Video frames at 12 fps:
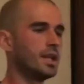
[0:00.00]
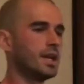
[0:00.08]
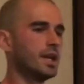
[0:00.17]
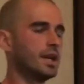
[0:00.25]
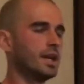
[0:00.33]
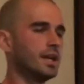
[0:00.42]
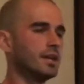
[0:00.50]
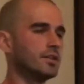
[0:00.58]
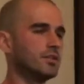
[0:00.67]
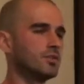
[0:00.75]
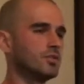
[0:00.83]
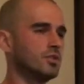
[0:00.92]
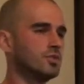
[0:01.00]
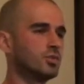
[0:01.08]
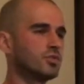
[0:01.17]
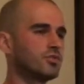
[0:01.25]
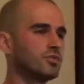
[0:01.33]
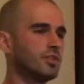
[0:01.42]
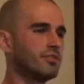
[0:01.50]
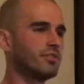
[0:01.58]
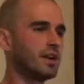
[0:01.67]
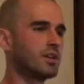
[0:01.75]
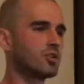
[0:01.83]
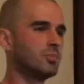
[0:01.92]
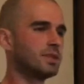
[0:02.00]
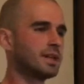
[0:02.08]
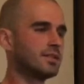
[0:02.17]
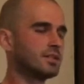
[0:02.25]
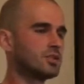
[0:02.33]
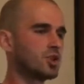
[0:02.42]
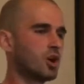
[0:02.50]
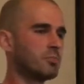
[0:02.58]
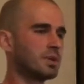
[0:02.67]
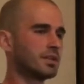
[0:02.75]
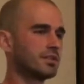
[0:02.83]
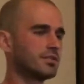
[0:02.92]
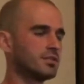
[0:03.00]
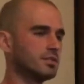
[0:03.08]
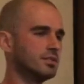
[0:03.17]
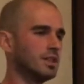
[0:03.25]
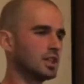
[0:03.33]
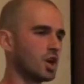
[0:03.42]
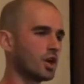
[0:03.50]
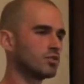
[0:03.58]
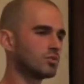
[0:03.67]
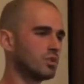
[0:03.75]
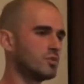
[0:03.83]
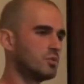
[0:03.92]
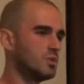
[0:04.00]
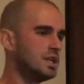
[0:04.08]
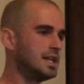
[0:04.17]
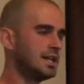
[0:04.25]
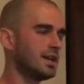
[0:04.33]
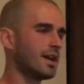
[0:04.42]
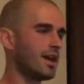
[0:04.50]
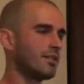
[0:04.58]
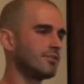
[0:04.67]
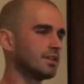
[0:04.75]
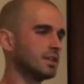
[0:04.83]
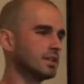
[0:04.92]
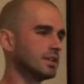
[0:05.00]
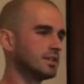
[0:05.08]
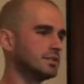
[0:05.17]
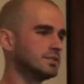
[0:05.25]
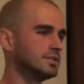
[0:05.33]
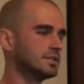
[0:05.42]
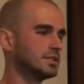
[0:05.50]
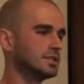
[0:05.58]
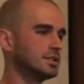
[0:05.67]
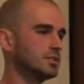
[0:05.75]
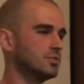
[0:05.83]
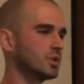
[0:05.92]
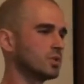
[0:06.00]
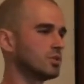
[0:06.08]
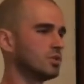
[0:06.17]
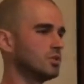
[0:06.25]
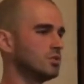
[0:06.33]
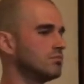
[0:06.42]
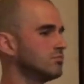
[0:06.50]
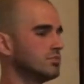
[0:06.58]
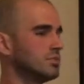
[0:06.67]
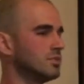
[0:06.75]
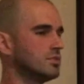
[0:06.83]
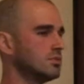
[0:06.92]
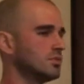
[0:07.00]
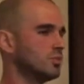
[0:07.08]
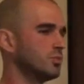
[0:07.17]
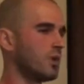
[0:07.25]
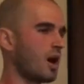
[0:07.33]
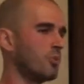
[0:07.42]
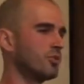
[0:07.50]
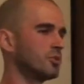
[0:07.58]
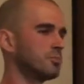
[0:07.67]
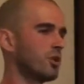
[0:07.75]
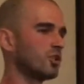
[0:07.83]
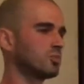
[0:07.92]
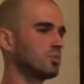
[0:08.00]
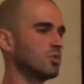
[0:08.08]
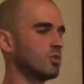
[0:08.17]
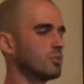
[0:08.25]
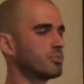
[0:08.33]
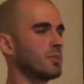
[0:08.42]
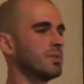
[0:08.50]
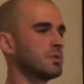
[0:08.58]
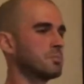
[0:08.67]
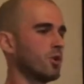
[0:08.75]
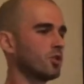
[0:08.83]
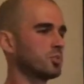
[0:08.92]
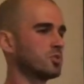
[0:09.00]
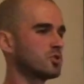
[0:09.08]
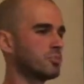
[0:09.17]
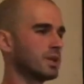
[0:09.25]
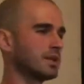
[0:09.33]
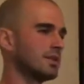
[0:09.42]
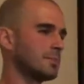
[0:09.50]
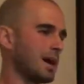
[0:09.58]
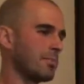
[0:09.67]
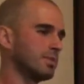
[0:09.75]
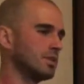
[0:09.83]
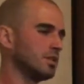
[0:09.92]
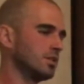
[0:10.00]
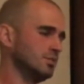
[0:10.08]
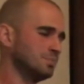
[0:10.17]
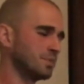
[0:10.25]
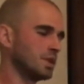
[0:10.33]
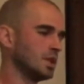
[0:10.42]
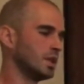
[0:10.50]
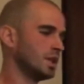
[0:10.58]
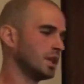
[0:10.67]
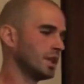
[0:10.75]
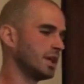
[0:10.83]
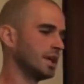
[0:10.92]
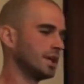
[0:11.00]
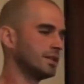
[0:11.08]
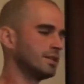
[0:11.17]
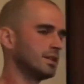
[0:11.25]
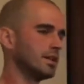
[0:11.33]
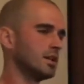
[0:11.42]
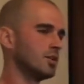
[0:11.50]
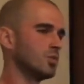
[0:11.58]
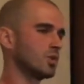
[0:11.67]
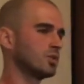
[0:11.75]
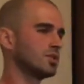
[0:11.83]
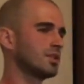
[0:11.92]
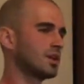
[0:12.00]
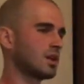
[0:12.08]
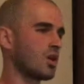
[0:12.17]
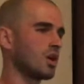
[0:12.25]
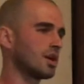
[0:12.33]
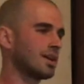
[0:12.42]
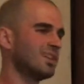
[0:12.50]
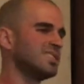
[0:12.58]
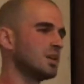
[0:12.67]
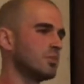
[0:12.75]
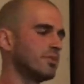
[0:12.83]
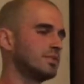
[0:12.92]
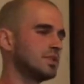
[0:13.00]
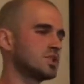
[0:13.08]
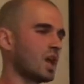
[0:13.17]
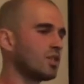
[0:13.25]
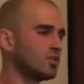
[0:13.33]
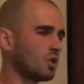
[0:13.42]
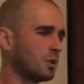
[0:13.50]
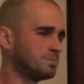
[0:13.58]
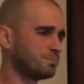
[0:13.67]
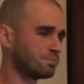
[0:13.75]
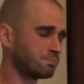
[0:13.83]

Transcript: uh, it was a very complicated job because the logs were really heavy and uh, we couldn't almost impossible or probably impossible to bring them up the hill. And uh, we could cu cut them with the chainsaw